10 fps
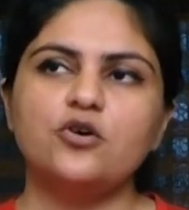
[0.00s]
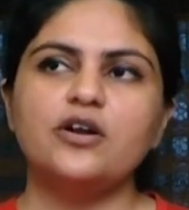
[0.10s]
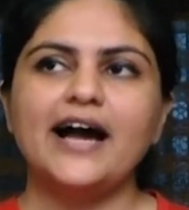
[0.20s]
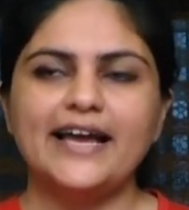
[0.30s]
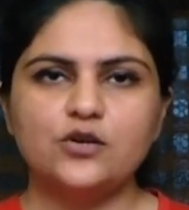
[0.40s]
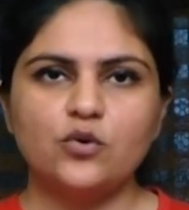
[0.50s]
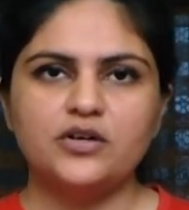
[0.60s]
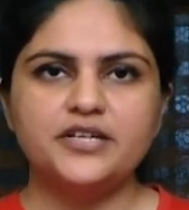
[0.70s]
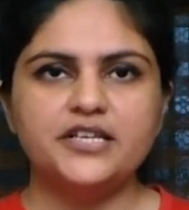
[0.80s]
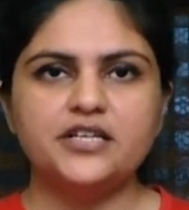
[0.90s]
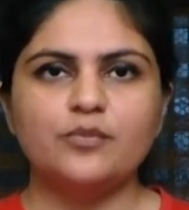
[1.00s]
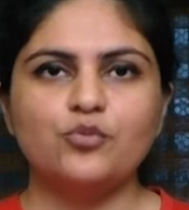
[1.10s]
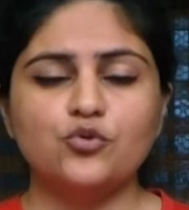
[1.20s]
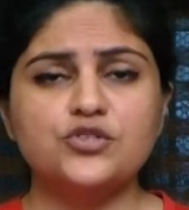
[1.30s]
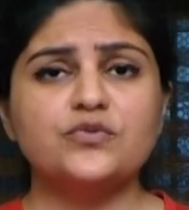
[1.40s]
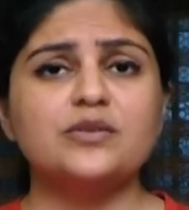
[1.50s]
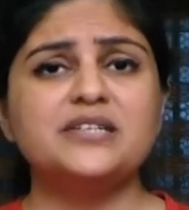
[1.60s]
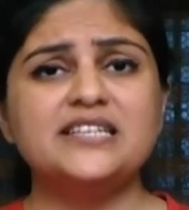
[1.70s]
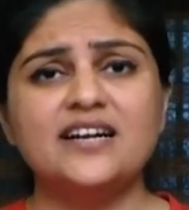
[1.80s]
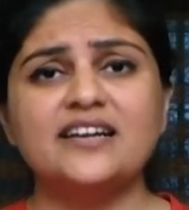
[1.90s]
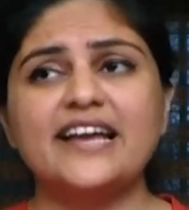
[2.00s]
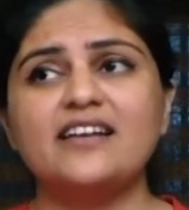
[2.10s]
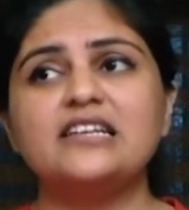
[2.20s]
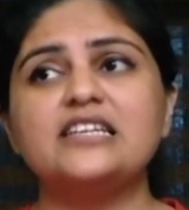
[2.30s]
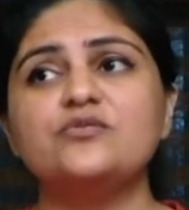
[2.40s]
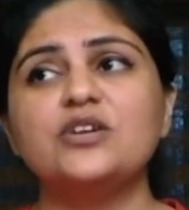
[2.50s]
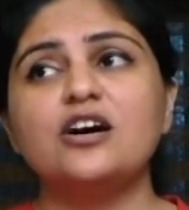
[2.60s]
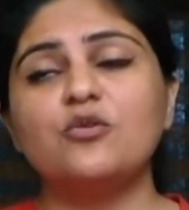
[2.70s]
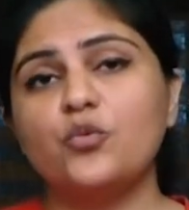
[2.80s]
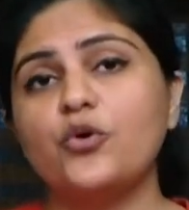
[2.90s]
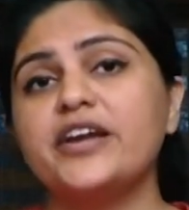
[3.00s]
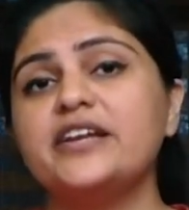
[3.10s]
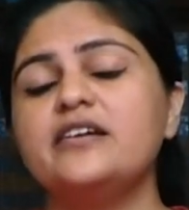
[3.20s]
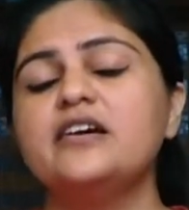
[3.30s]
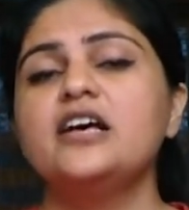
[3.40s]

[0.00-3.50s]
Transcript: or high quality uploads will be done, and it will avoid